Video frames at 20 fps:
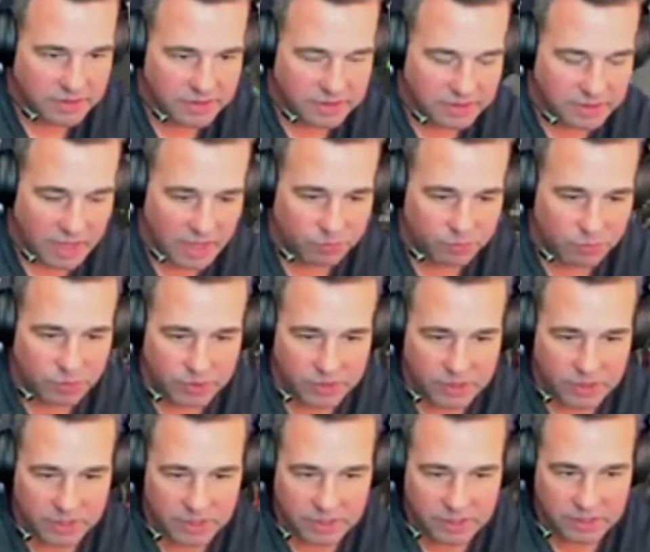really
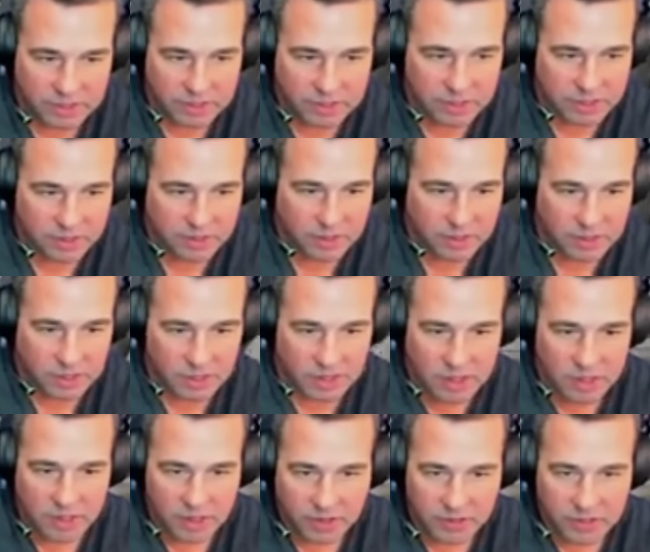liking it now.
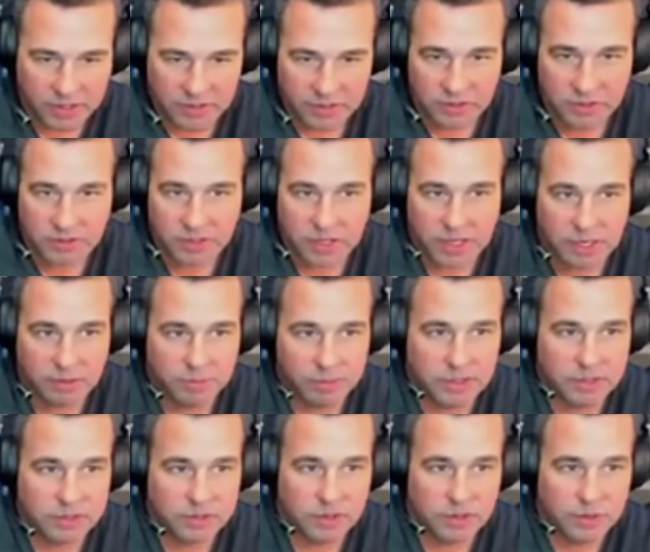Okay, so canopy
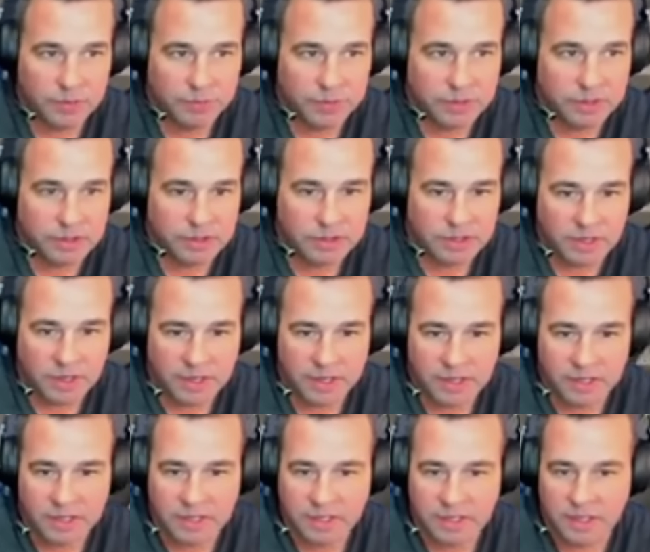is open,
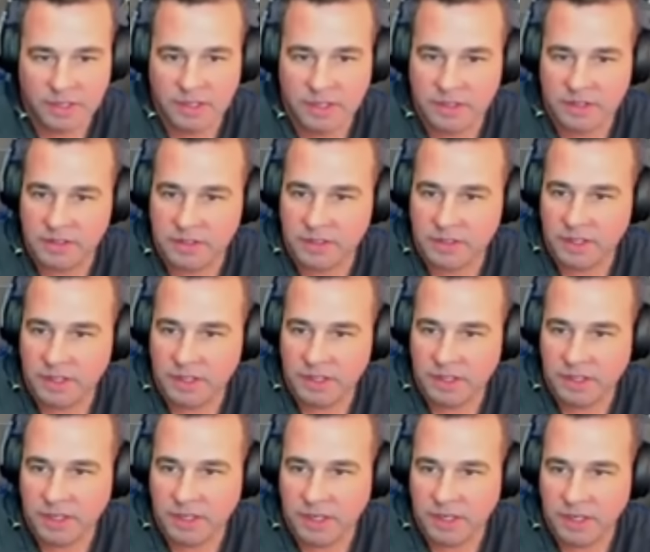and that is done.
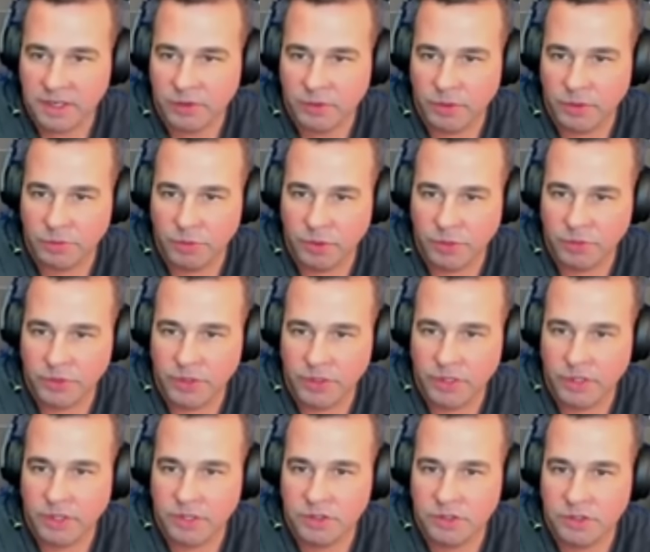Now we'll move
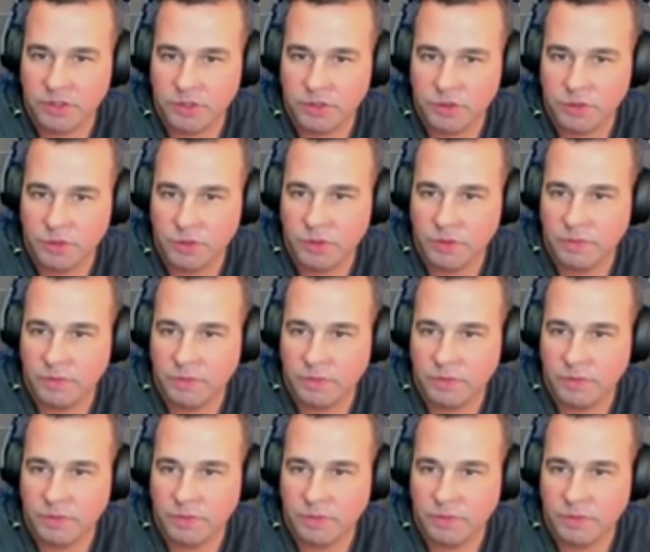on to